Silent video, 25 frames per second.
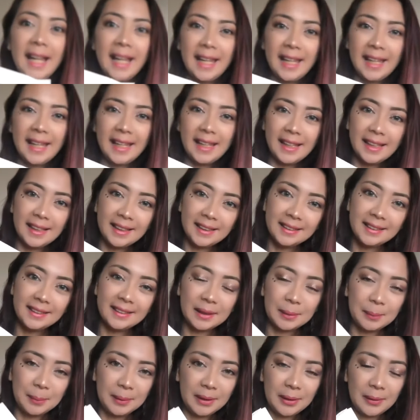And
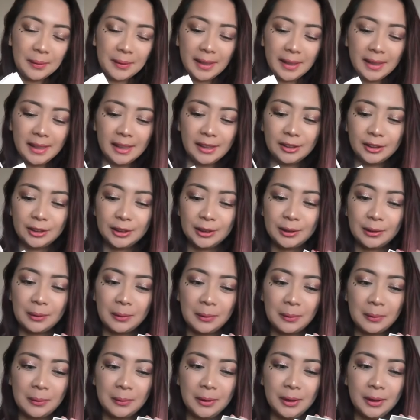let me go ahead and
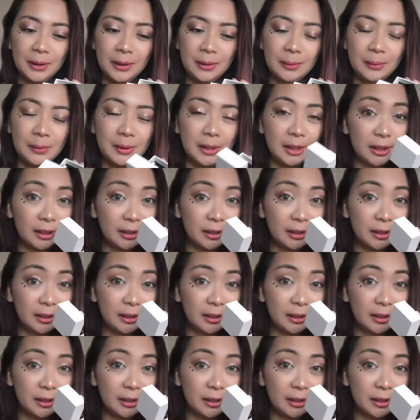show you the